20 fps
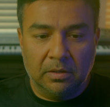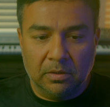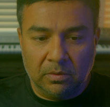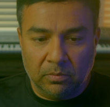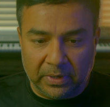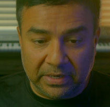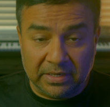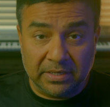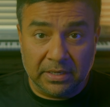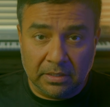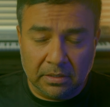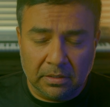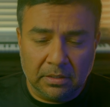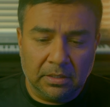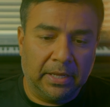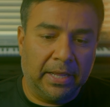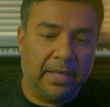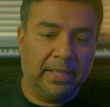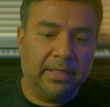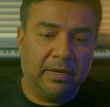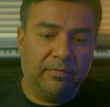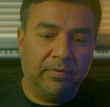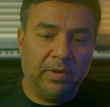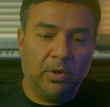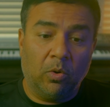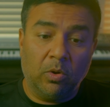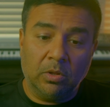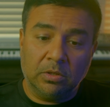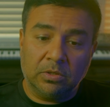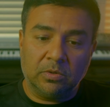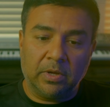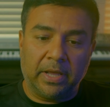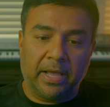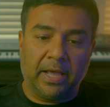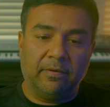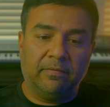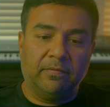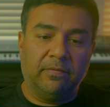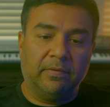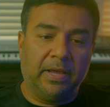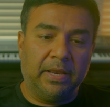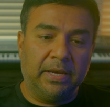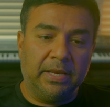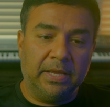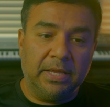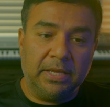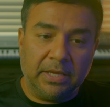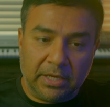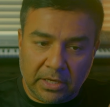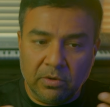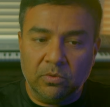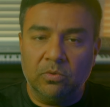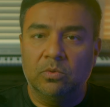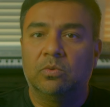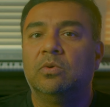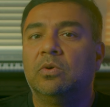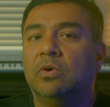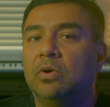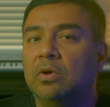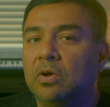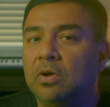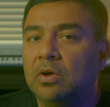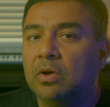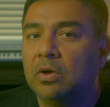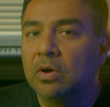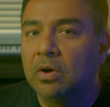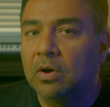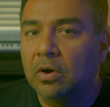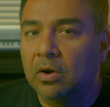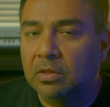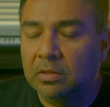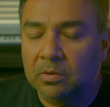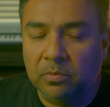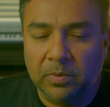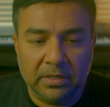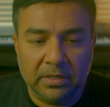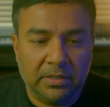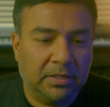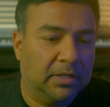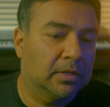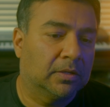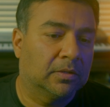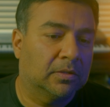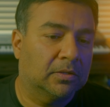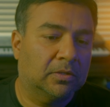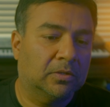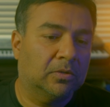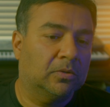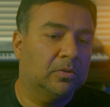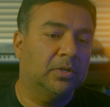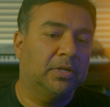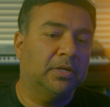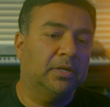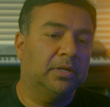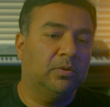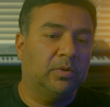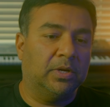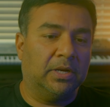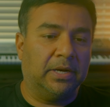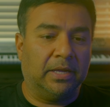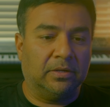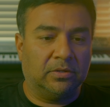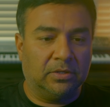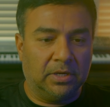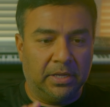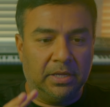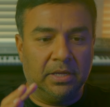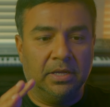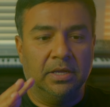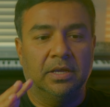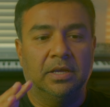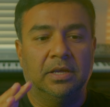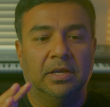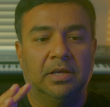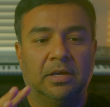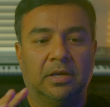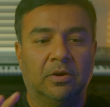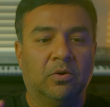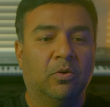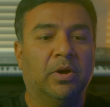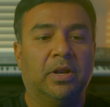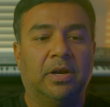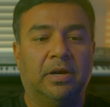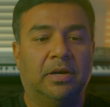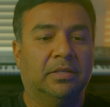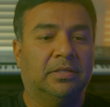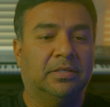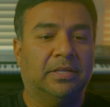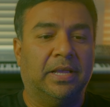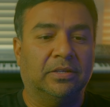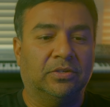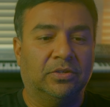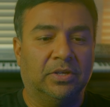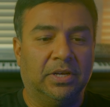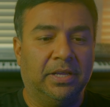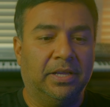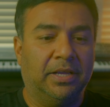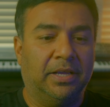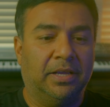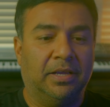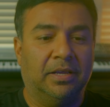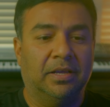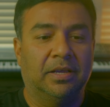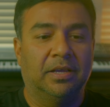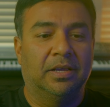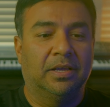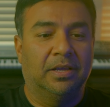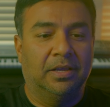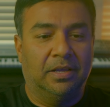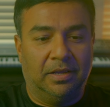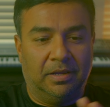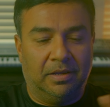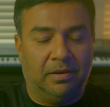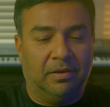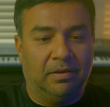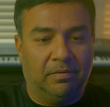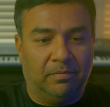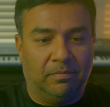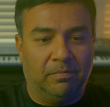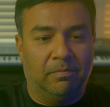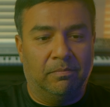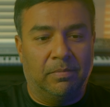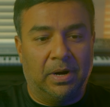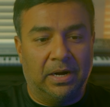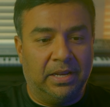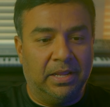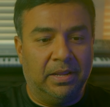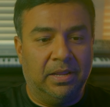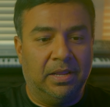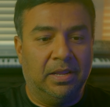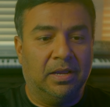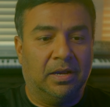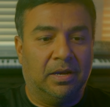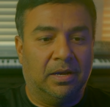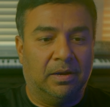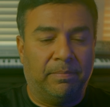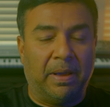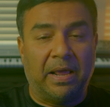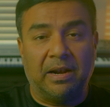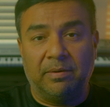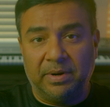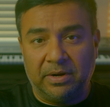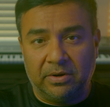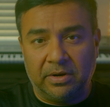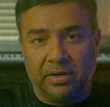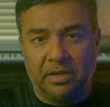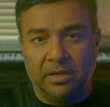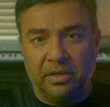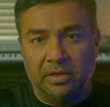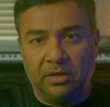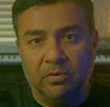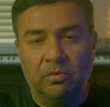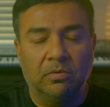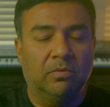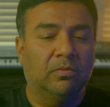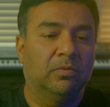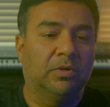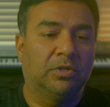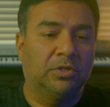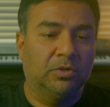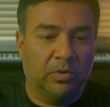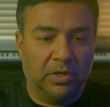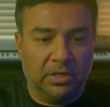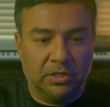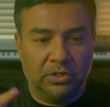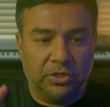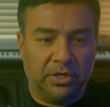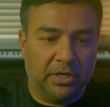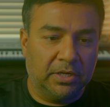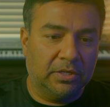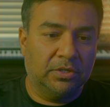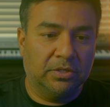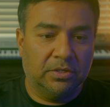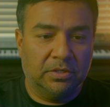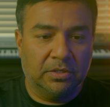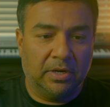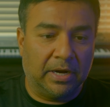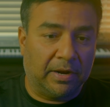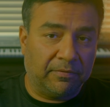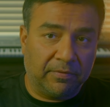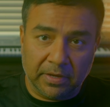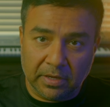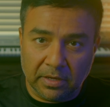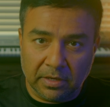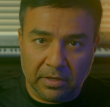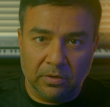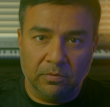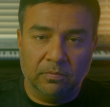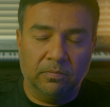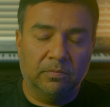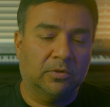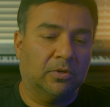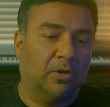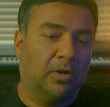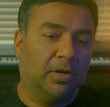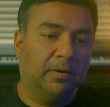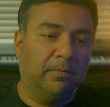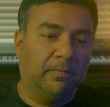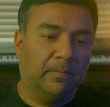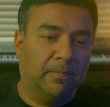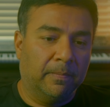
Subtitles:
wet signal. And then we also have an EQ on the signal. So here you can actually go ahead, and it's actually a multi-parametric EQ, which you can change, graphic EQ, sorry.